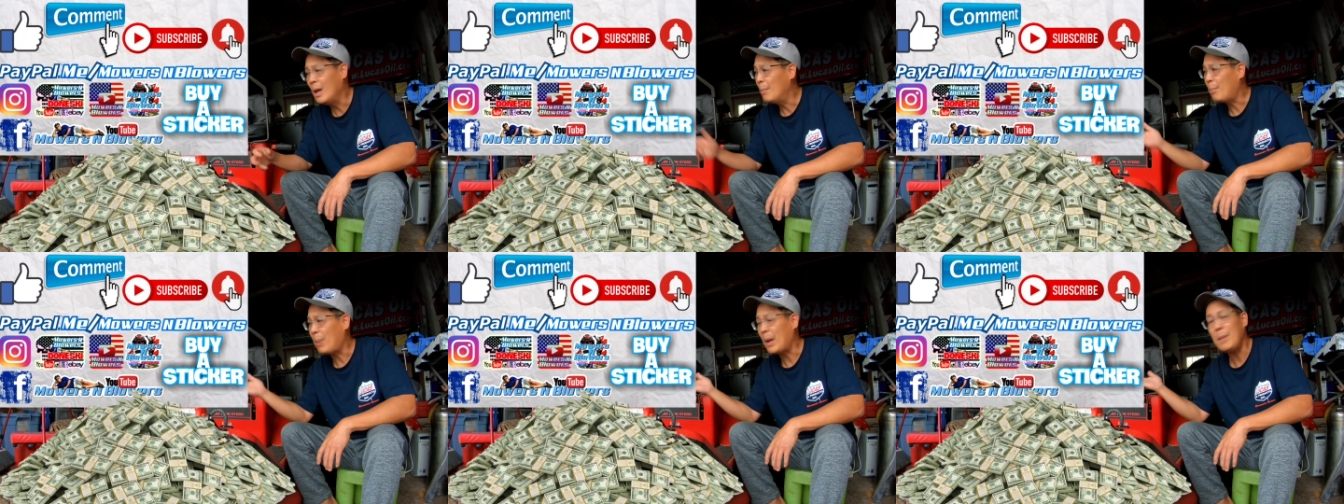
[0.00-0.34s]

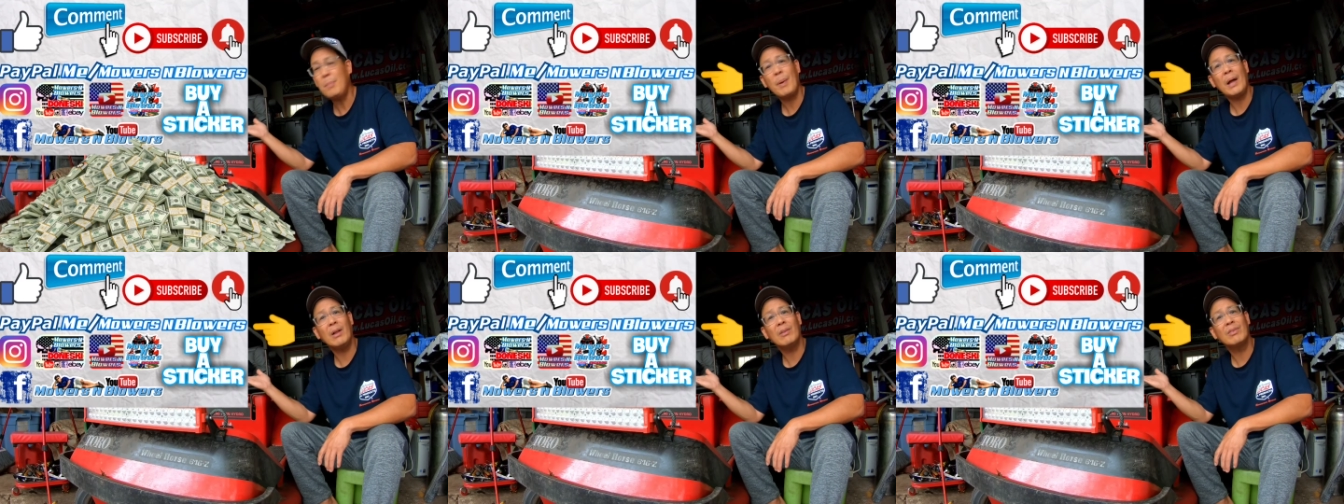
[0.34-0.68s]

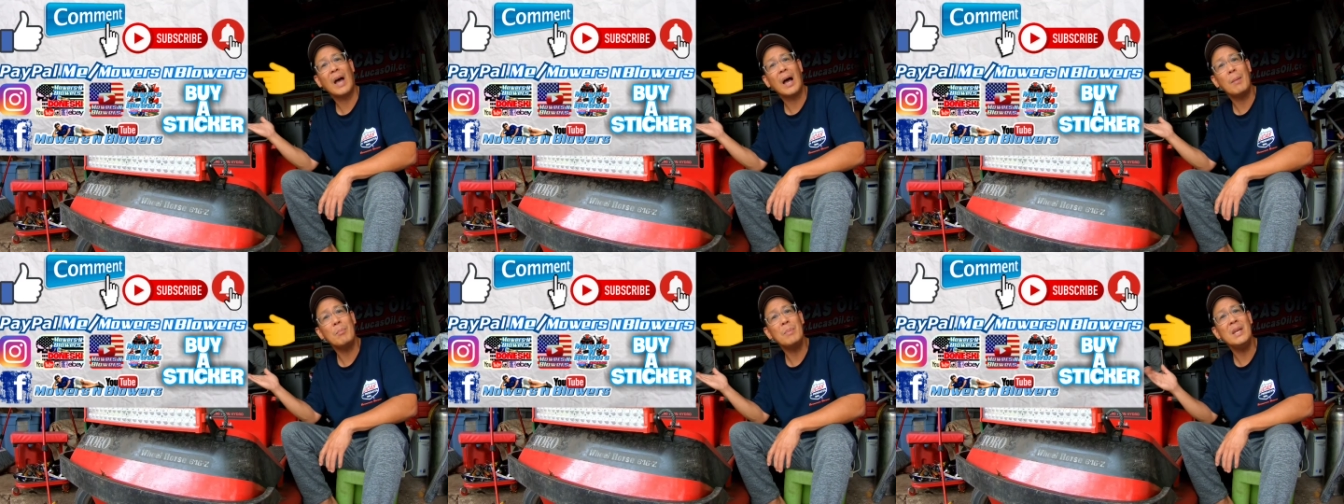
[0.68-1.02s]

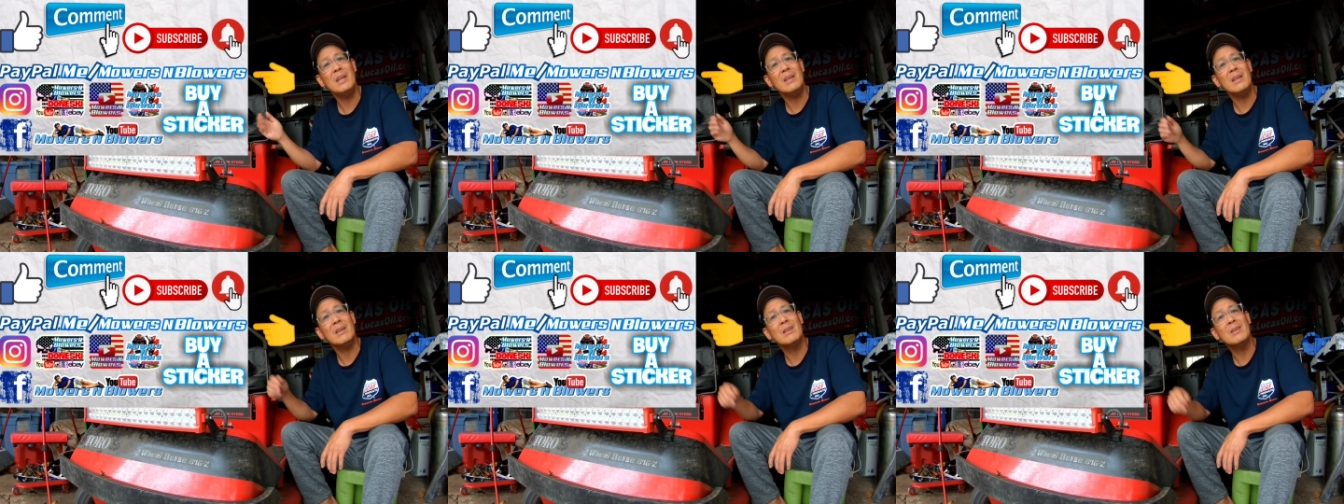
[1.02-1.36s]

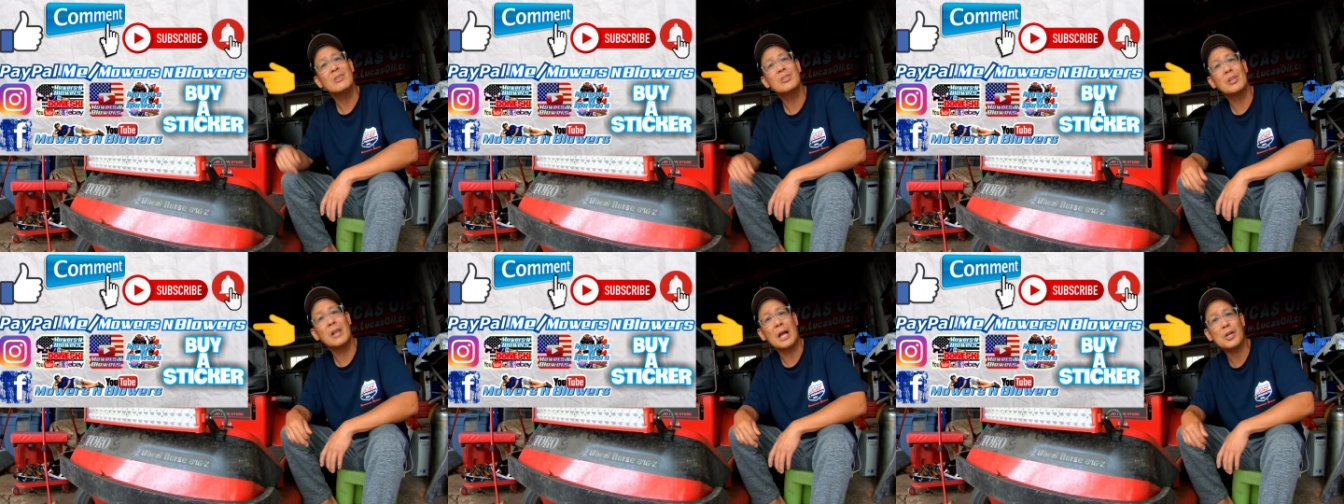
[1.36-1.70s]
paypal.me
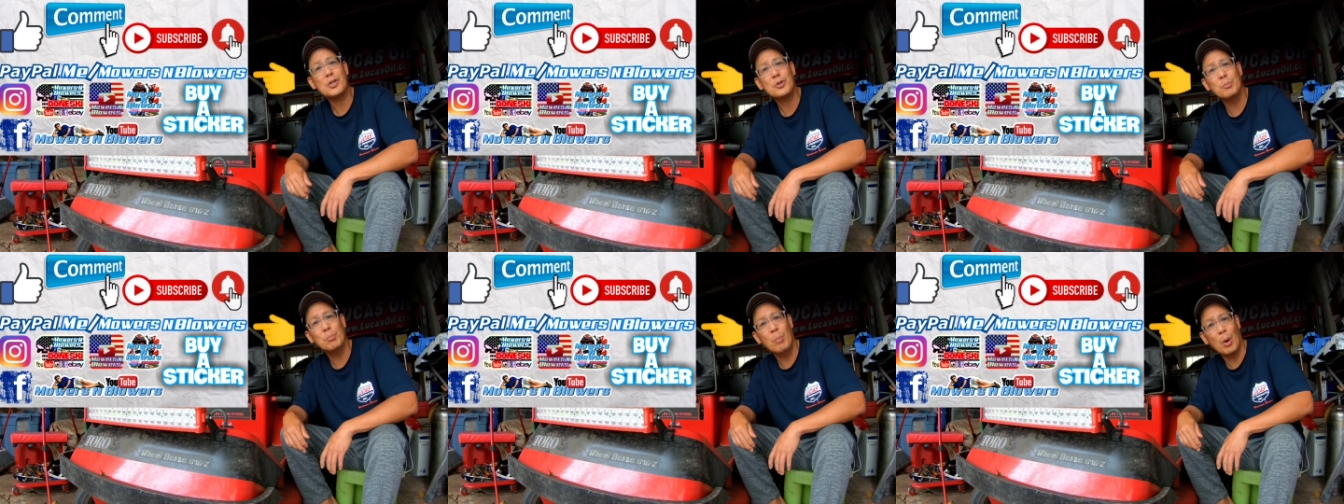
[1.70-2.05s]

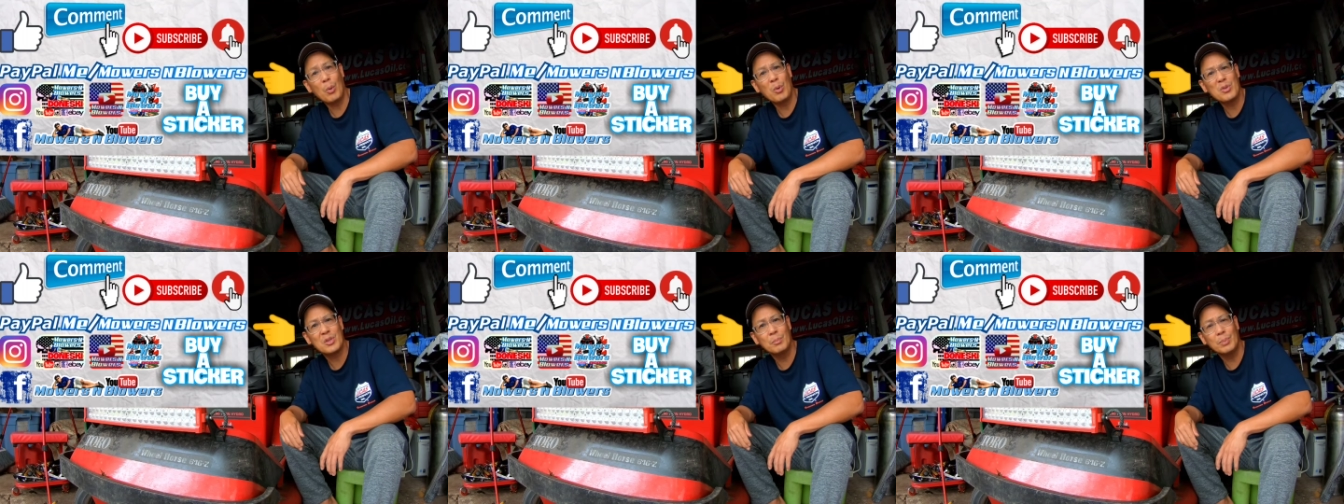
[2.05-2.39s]
slash
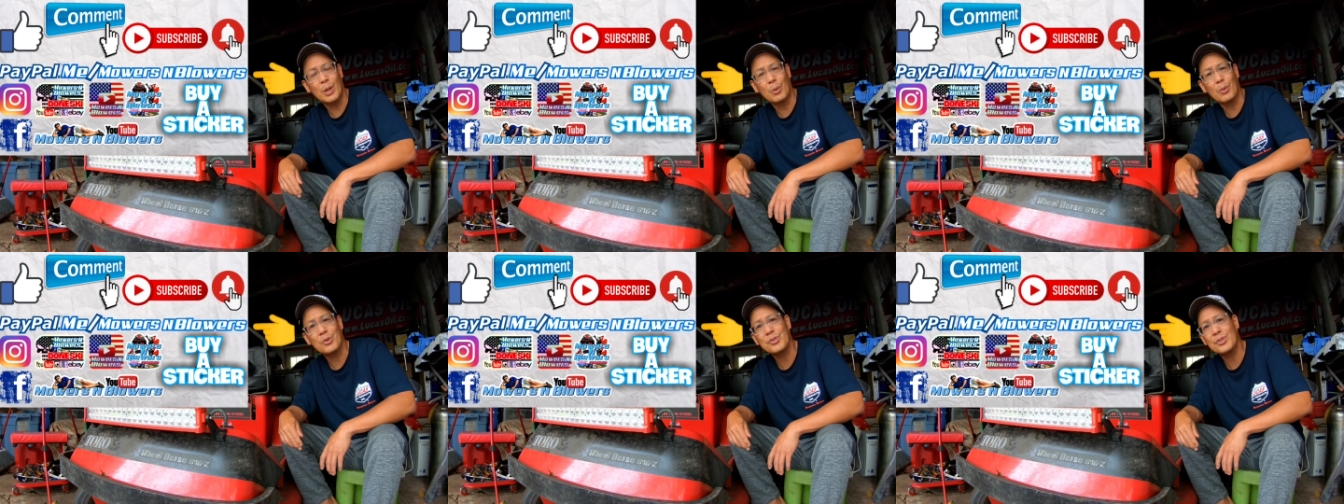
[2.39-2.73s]
mowers and
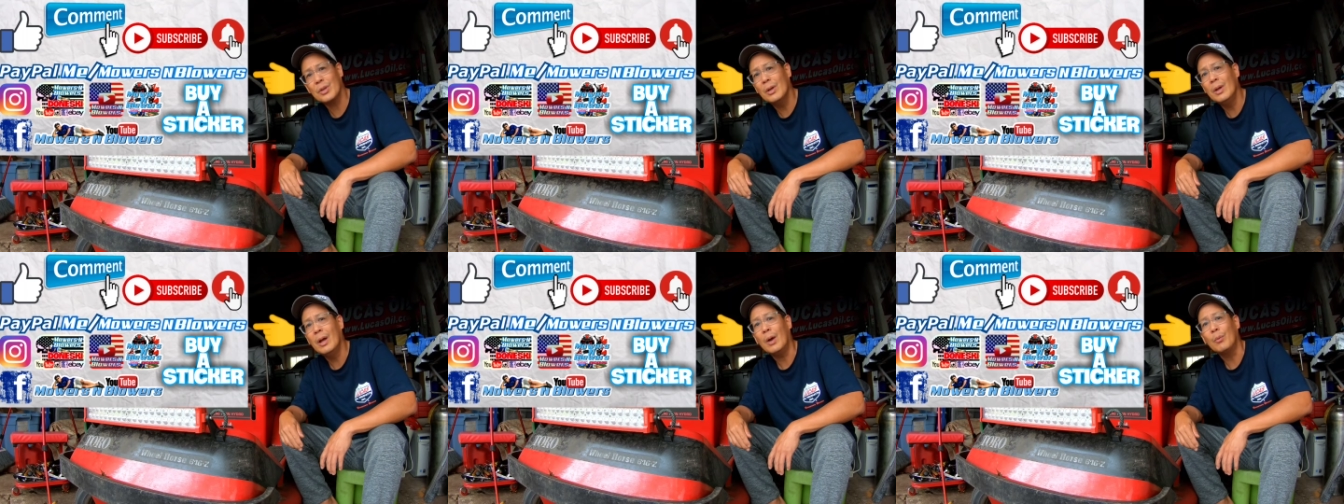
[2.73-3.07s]
blowers.
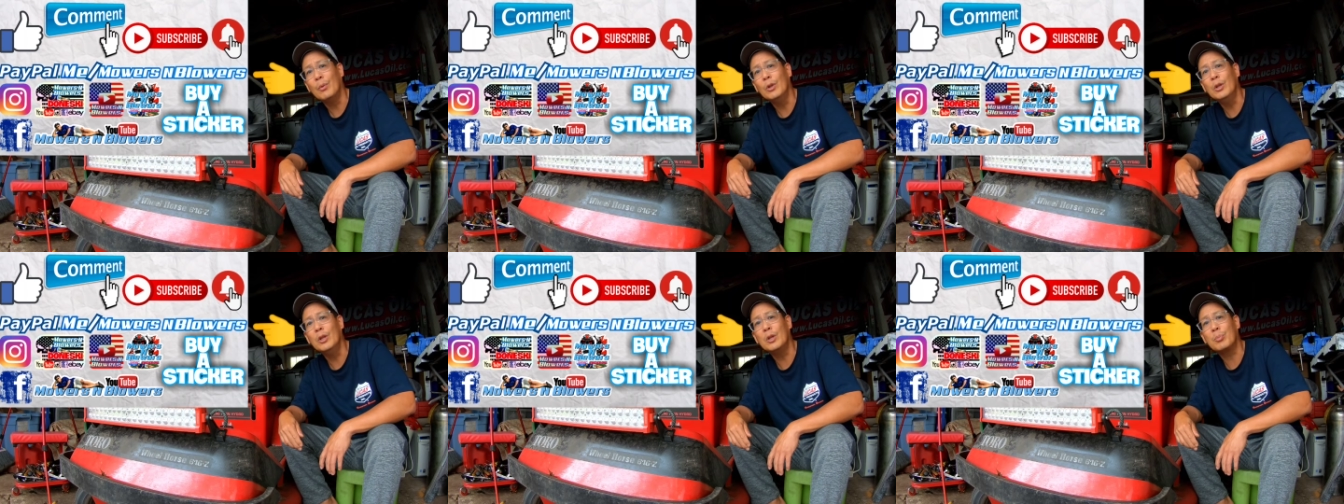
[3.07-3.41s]

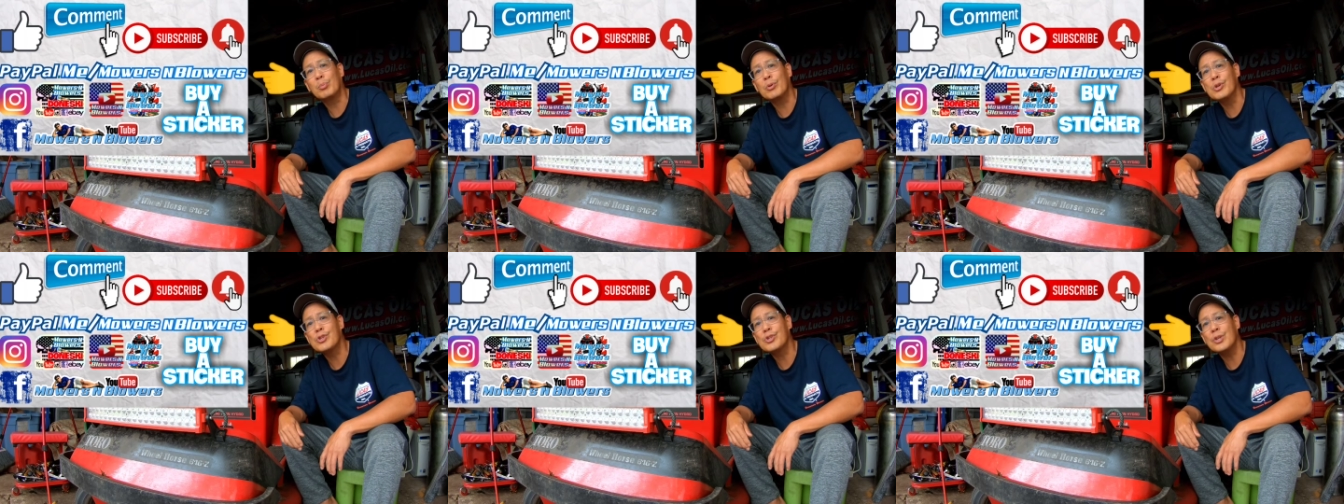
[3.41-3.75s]
Really
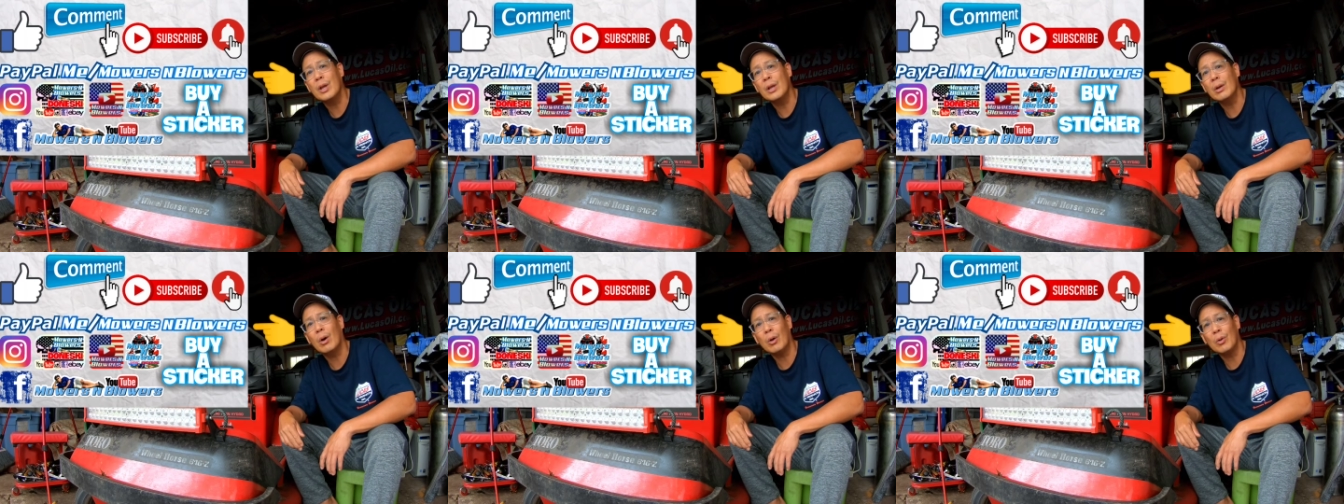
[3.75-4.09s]

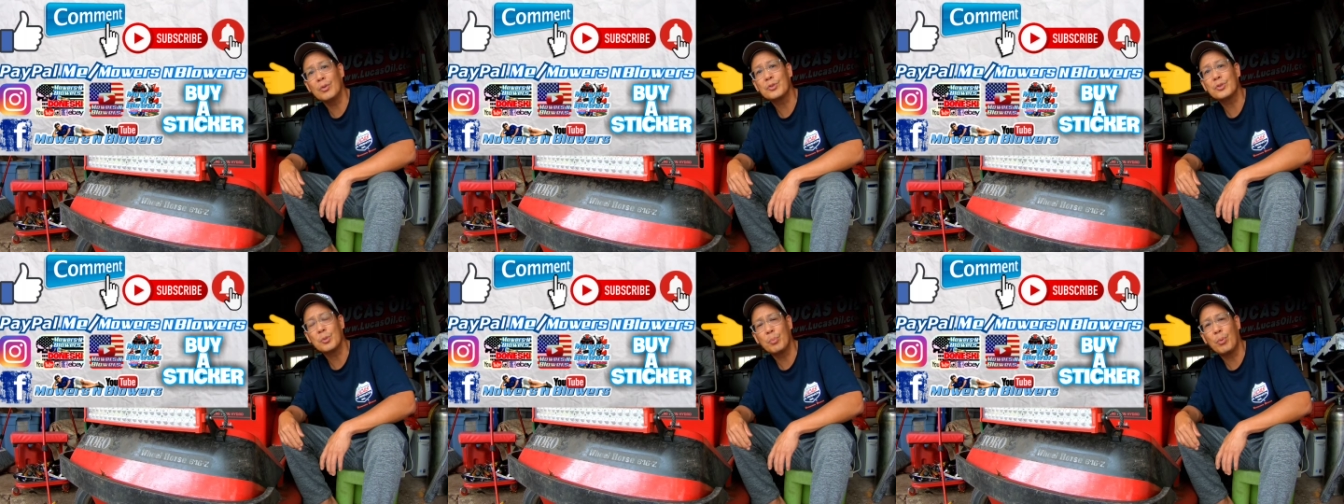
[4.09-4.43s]
appreciate all the
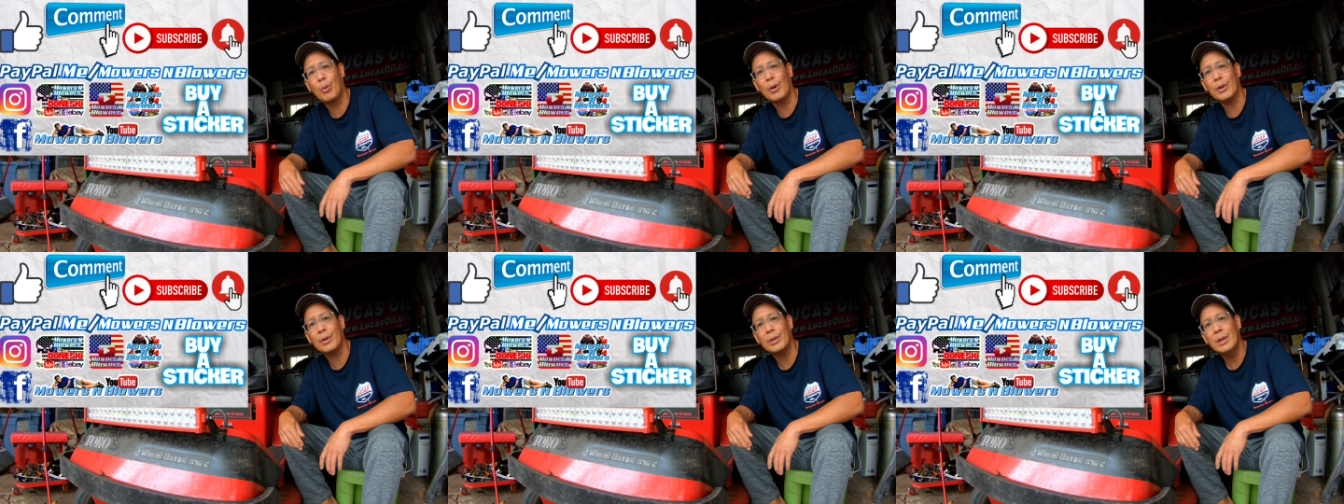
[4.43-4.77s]

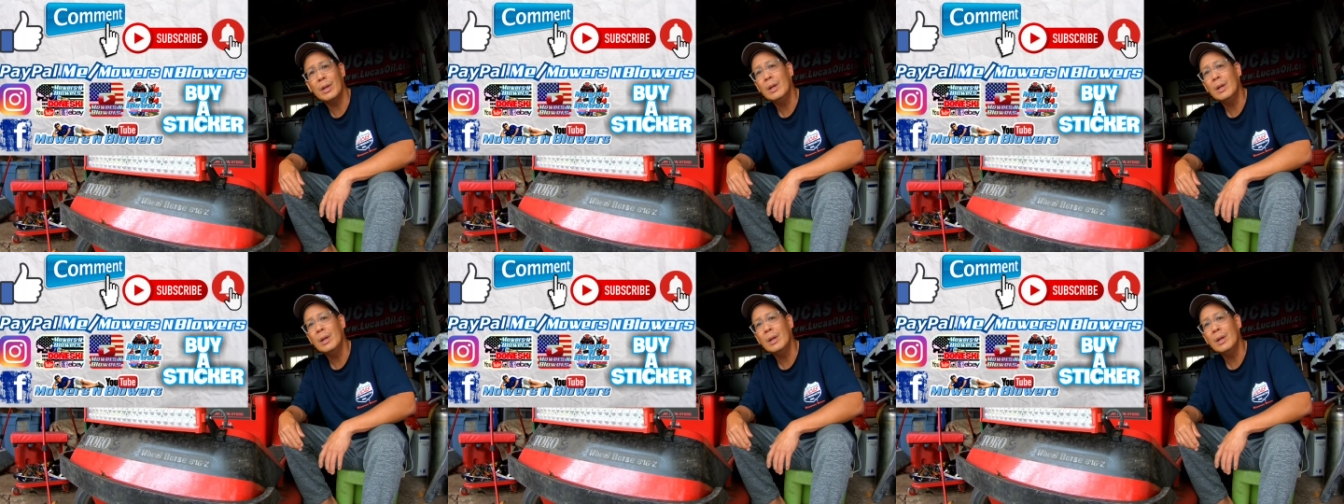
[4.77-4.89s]
support.